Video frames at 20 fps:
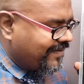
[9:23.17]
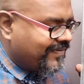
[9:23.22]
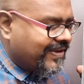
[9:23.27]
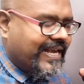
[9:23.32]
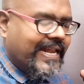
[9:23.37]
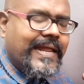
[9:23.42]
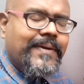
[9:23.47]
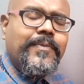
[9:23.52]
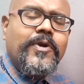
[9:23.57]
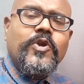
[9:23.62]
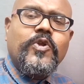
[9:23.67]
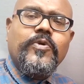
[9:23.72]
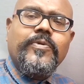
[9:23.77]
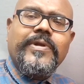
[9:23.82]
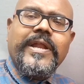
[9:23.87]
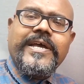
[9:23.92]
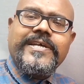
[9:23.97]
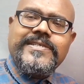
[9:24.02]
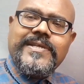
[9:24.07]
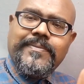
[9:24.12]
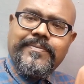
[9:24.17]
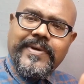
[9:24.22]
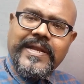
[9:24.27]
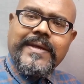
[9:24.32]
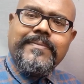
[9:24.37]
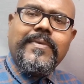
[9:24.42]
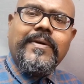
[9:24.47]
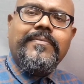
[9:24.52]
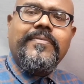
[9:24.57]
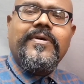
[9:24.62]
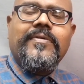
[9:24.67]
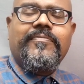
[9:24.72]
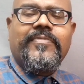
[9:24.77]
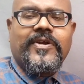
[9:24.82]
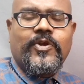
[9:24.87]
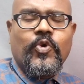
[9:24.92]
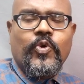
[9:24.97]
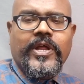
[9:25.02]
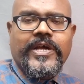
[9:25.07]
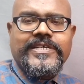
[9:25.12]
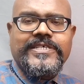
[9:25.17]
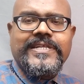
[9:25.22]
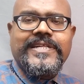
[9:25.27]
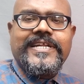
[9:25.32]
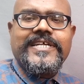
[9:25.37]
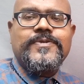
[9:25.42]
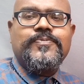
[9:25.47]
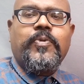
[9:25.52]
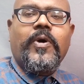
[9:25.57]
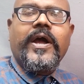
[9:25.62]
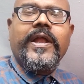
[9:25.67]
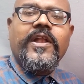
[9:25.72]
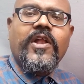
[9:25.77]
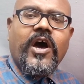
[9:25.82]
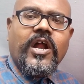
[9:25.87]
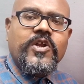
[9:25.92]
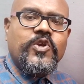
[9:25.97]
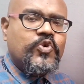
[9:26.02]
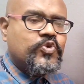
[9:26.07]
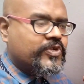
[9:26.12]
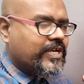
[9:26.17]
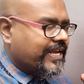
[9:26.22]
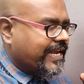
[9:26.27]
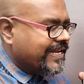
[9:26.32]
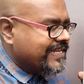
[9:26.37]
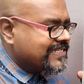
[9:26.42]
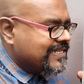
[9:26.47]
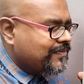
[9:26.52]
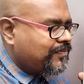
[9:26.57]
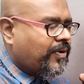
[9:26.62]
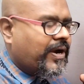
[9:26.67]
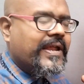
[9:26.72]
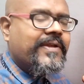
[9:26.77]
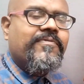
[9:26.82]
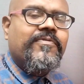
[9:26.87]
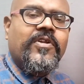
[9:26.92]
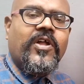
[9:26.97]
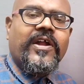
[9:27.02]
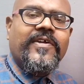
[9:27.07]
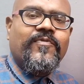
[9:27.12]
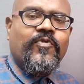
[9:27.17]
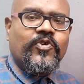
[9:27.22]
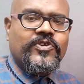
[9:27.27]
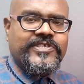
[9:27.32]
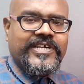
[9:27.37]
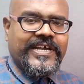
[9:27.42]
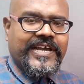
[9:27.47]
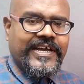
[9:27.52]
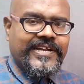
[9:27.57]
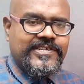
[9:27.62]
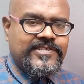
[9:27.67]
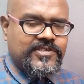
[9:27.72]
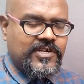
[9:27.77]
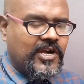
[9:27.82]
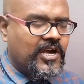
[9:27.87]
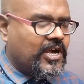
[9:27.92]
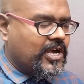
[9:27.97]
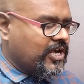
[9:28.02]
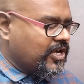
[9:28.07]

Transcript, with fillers: we can able to place the minimum duration, that is 0.02 seconds and 0.04 seconds.